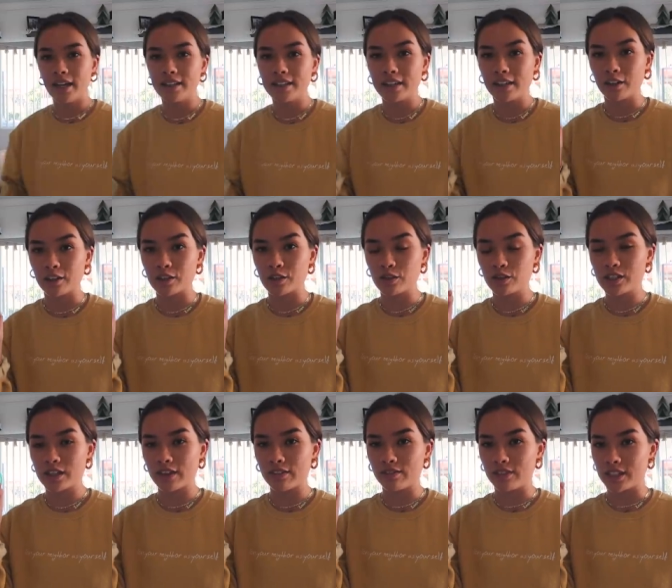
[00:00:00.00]
And then I also
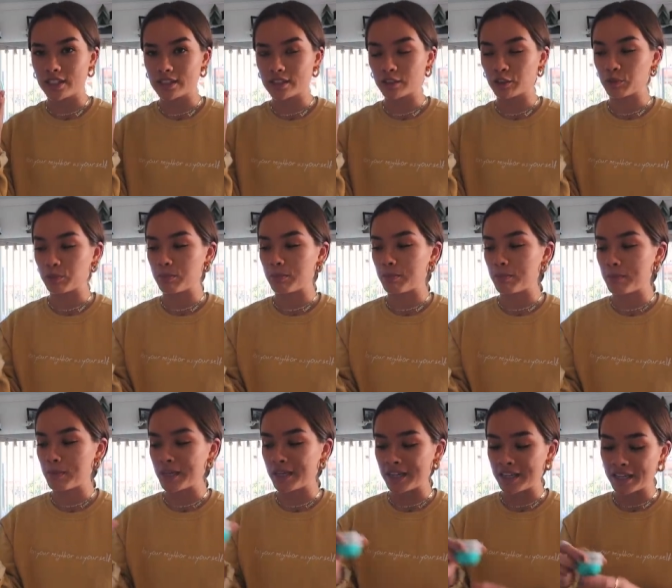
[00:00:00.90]
just have this little
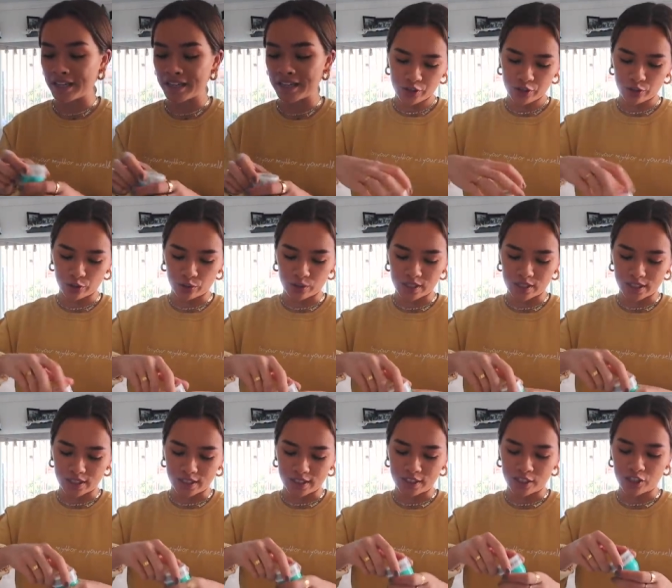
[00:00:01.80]
mini Sol
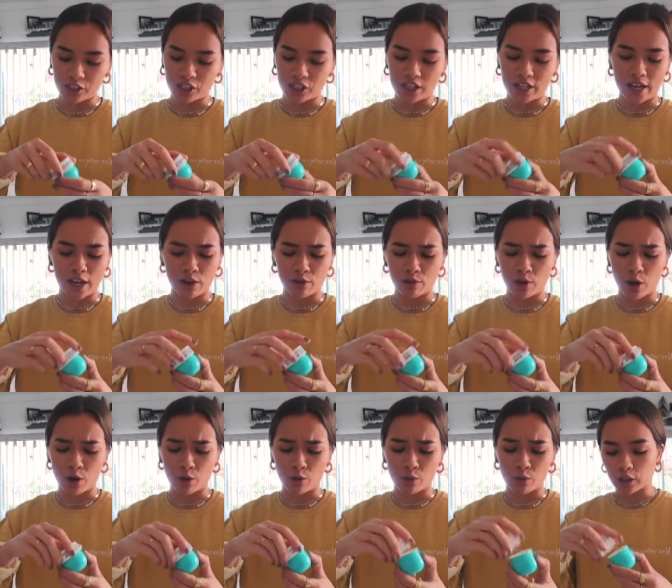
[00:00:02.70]
de
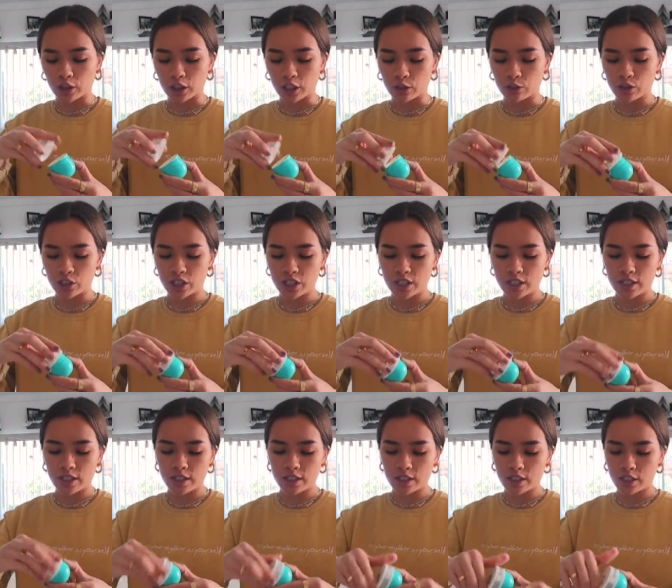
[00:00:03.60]
Janeiro
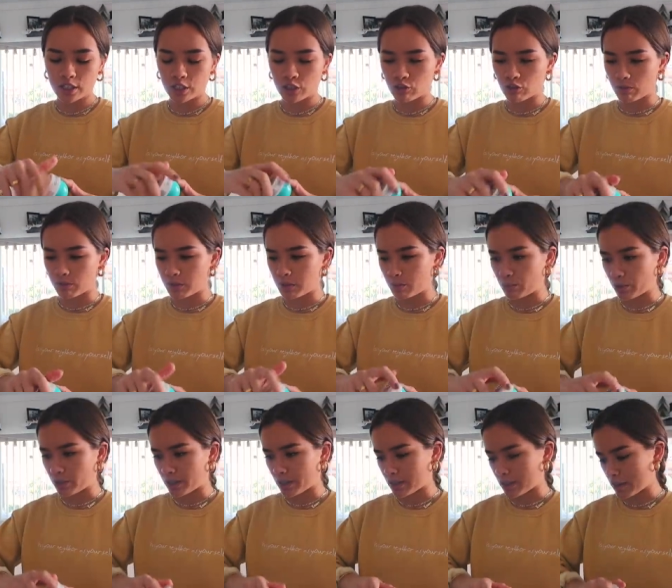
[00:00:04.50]
lotion. So I'm gonna
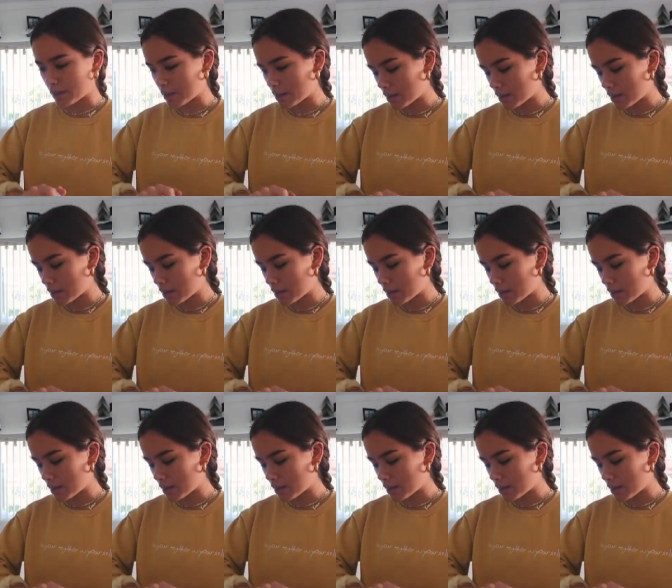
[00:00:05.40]
bring